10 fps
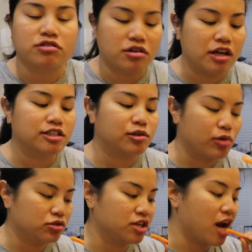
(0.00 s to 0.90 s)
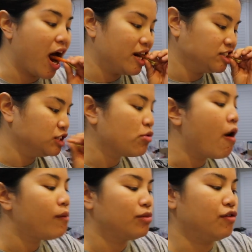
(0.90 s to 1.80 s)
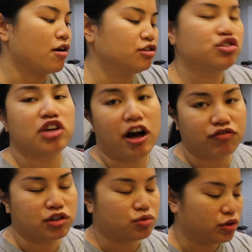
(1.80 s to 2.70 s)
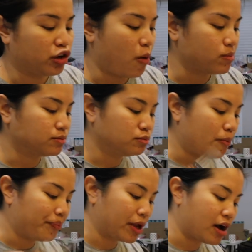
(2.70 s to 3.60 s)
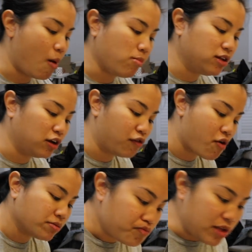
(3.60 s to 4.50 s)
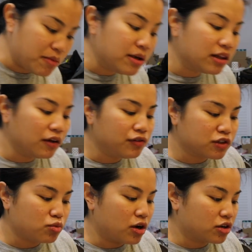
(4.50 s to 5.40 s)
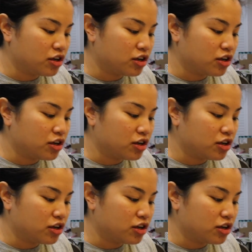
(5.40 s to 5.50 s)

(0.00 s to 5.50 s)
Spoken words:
are nicely roasted. They're very soft, it's really good. Okay, meatloaf. Meatloaf looks well